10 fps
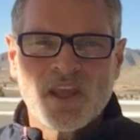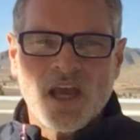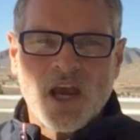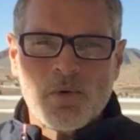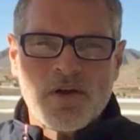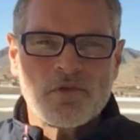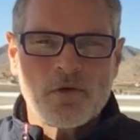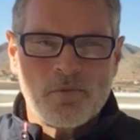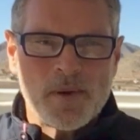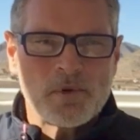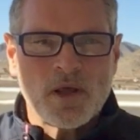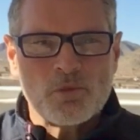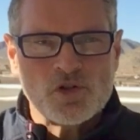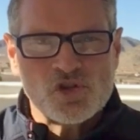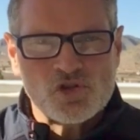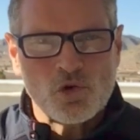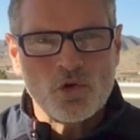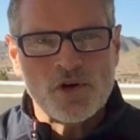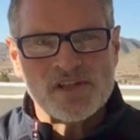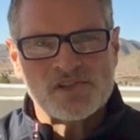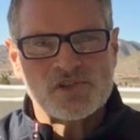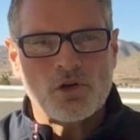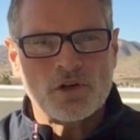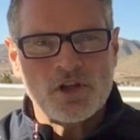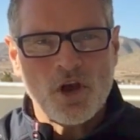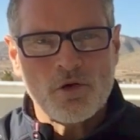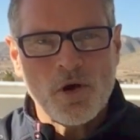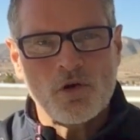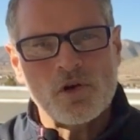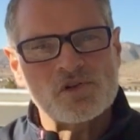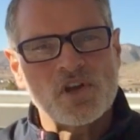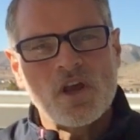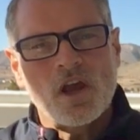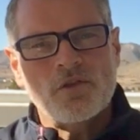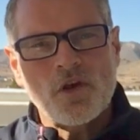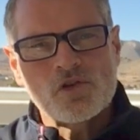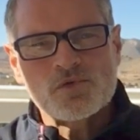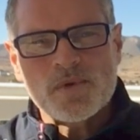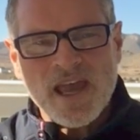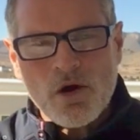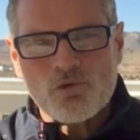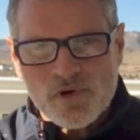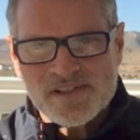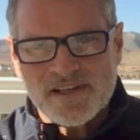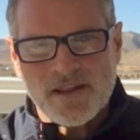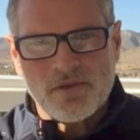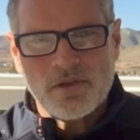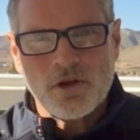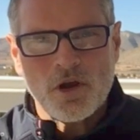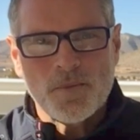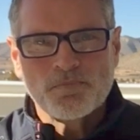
However, people like British tourists, holiday homeowners, and those without residencia